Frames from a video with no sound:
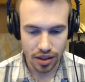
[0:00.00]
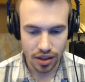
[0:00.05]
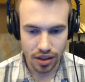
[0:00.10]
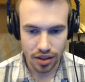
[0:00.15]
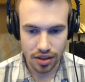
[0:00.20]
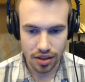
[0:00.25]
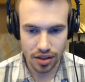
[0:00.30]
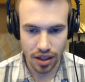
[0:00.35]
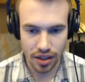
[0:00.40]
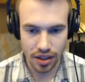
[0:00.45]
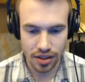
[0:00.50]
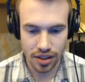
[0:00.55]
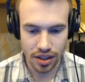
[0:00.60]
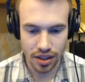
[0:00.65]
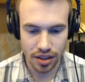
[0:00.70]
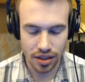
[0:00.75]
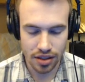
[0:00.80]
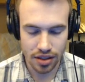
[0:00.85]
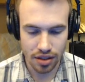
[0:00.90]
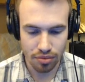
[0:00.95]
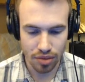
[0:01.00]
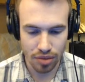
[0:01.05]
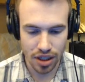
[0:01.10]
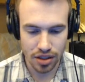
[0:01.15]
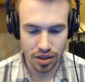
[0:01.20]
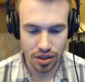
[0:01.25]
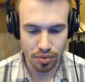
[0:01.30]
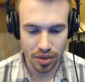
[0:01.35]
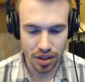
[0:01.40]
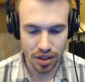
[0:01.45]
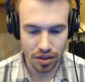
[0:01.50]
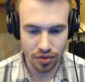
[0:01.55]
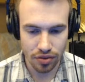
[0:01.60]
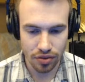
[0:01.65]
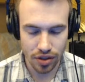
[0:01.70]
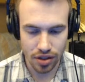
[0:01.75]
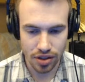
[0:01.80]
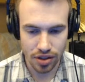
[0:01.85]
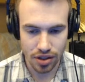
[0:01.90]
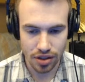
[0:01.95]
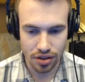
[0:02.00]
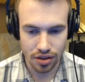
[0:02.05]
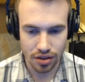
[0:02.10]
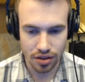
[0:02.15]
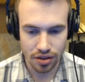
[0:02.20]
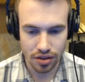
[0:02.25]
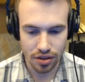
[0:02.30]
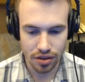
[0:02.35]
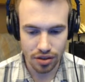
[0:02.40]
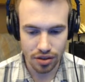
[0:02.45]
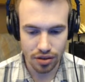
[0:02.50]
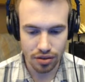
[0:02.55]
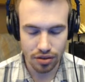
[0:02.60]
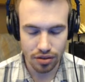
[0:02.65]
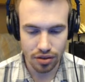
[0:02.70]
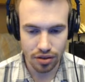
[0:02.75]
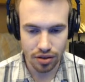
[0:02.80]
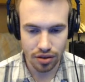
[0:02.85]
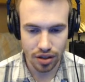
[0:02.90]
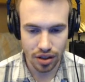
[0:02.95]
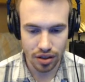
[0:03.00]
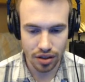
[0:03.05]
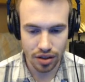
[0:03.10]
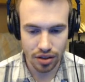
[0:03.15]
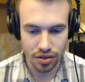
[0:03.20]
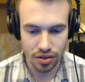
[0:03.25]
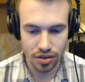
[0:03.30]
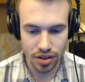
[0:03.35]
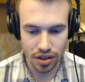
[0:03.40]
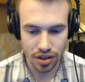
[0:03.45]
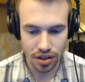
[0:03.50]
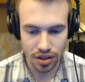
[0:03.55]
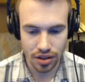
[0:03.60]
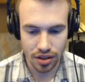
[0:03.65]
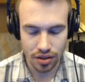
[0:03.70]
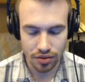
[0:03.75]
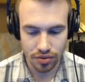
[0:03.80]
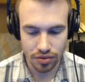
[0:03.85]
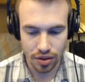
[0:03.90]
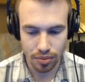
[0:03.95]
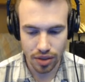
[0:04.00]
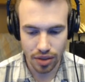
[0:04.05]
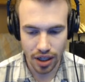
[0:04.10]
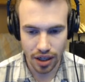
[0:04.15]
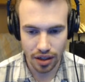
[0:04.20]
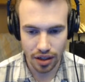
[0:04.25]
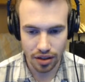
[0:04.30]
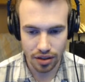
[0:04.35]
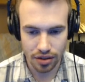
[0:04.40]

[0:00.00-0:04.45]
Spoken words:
Because that scene isn't meant to be the first thing that you see from Cal.